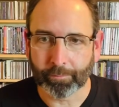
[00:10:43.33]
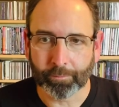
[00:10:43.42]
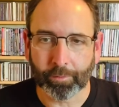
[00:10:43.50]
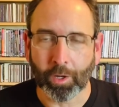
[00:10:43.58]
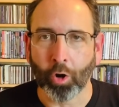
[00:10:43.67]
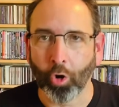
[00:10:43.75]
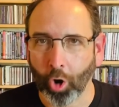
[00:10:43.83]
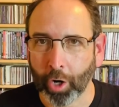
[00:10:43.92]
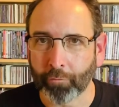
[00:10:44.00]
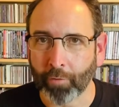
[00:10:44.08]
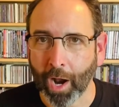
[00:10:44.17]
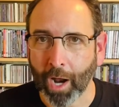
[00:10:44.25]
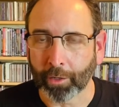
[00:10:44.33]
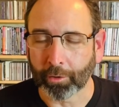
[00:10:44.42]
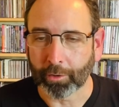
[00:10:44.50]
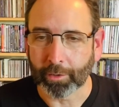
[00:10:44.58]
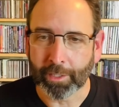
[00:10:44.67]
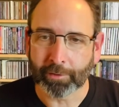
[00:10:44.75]
a hard rocker.
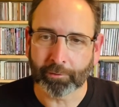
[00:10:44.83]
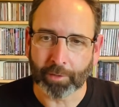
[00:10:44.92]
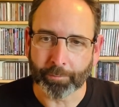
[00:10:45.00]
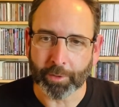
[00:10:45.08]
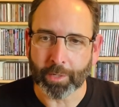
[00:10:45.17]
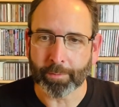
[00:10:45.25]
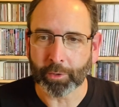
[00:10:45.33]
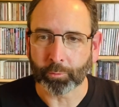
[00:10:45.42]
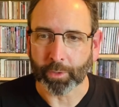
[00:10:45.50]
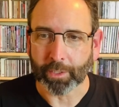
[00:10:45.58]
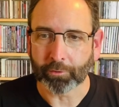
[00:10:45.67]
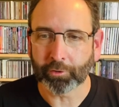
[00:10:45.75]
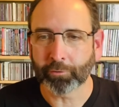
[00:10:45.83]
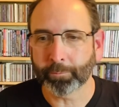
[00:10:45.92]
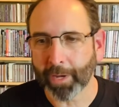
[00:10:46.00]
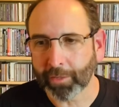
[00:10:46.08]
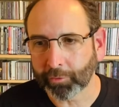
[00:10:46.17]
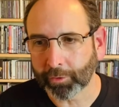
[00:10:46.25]
It's something in between. Just
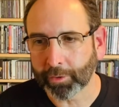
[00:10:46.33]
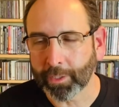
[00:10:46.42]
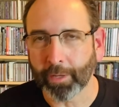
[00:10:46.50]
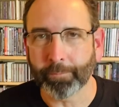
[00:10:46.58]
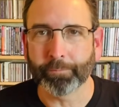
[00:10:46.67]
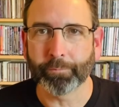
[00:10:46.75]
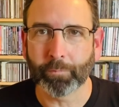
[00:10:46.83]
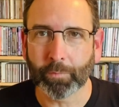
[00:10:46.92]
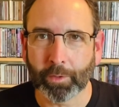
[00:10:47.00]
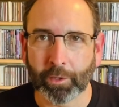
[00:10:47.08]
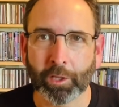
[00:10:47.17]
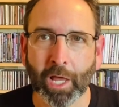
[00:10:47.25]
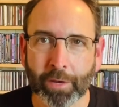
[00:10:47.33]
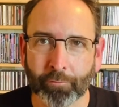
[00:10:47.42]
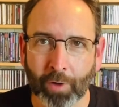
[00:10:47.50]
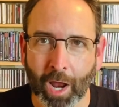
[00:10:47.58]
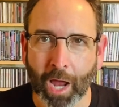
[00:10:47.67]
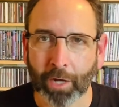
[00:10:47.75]
basically a light
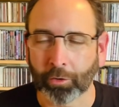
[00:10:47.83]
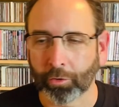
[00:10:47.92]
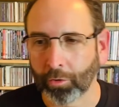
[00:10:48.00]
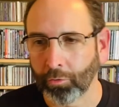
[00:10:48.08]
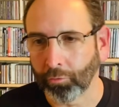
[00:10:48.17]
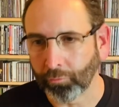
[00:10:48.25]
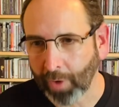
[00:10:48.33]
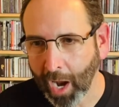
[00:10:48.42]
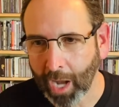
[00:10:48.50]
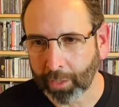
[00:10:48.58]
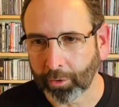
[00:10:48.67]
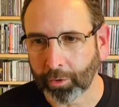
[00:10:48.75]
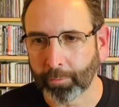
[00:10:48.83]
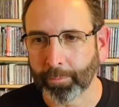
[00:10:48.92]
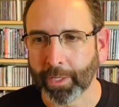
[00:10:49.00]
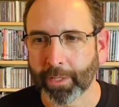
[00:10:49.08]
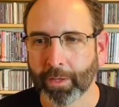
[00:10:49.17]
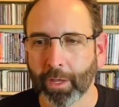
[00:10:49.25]
rocker or rocker,
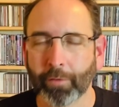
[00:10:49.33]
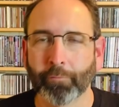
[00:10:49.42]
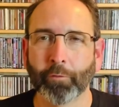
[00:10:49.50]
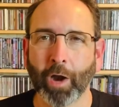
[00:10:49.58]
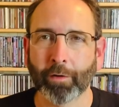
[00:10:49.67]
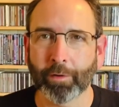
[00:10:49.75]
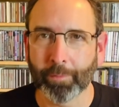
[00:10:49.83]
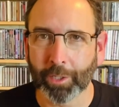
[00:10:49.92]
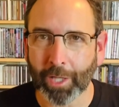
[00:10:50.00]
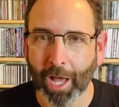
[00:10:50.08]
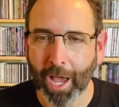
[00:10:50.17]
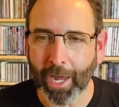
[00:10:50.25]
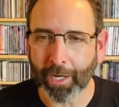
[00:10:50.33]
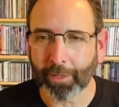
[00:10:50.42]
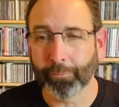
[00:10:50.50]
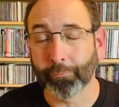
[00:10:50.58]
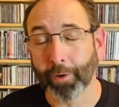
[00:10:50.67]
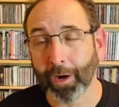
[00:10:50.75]
but very melodic,
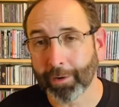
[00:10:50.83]
very